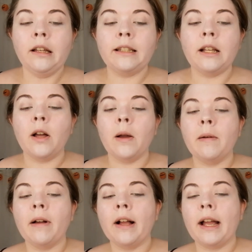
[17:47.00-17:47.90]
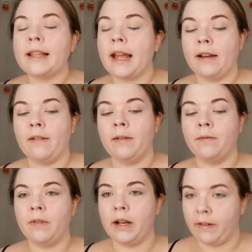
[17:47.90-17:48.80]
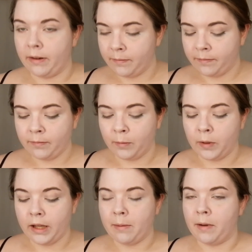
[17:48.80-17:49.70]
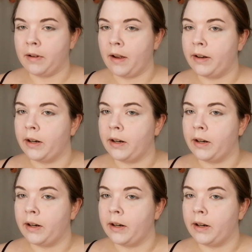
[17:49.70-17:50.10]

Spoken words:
It's not going well, guys. Anyway, we'll keep on, carry